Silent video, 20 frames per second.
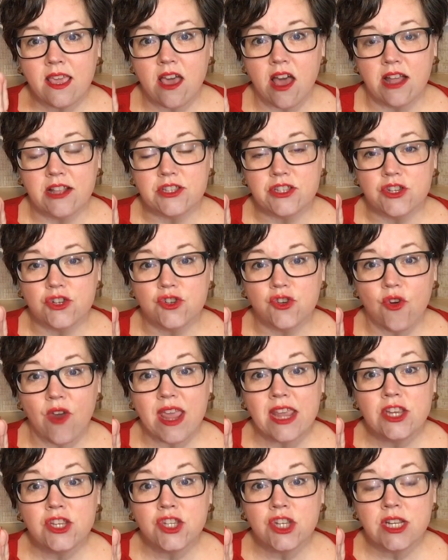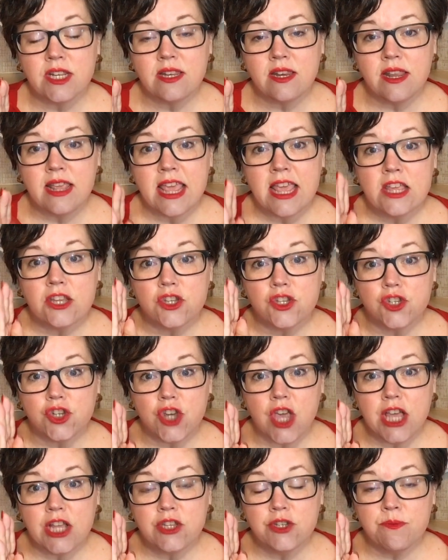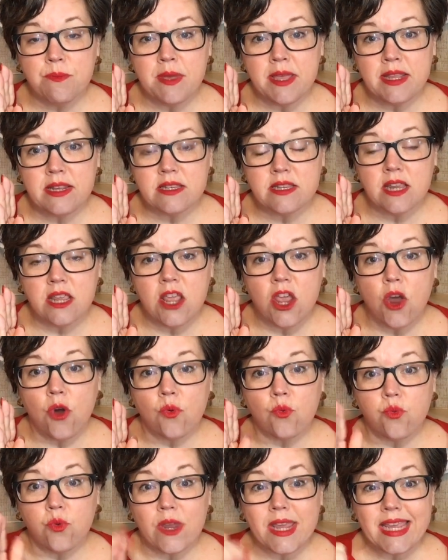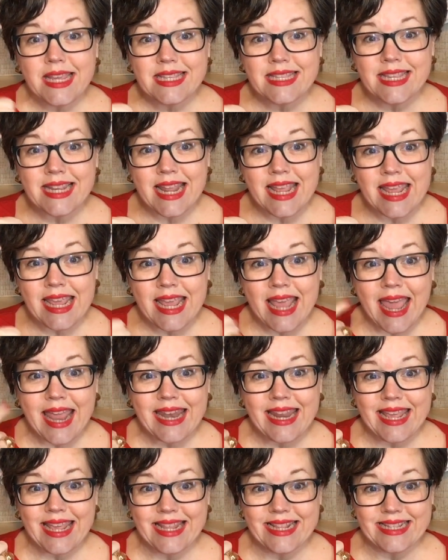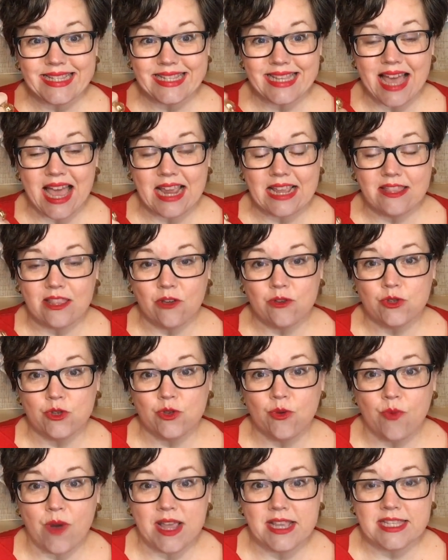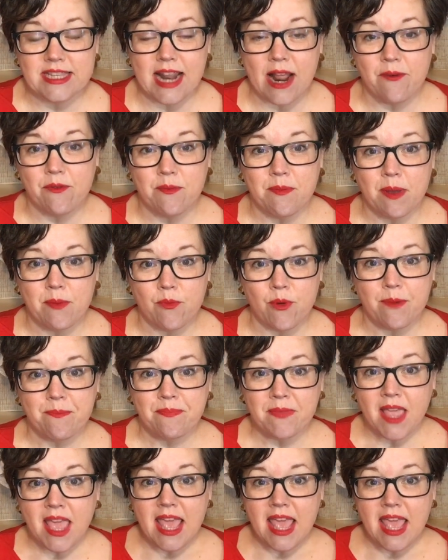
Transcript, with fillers: concentration, judgment, reasoning, and insight. Those are the ways that I remember it.